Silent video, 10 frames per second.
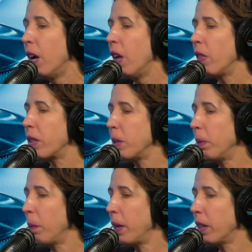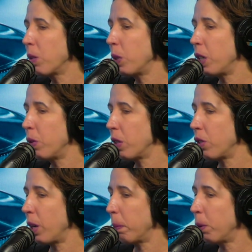That's simply because when you use a
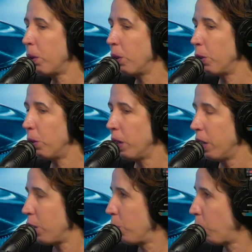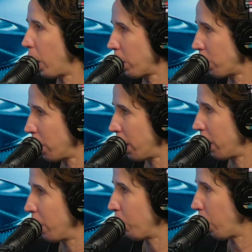shampoo, you wash it in
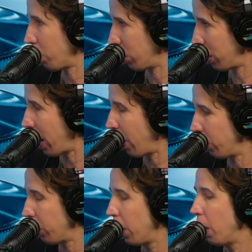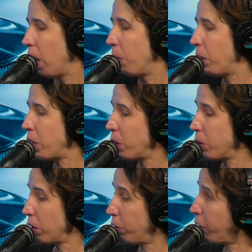and it washes out. And when you
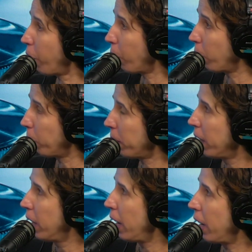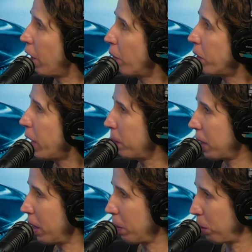use a foam, it oftentimes
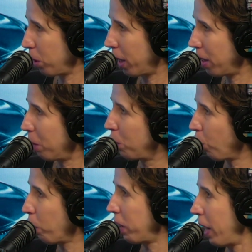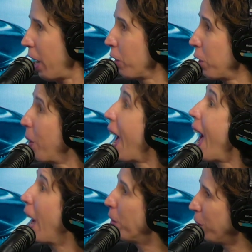gets gets absorbed in the hair you
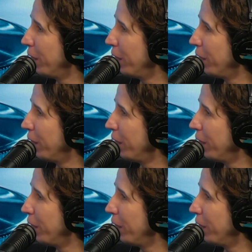have,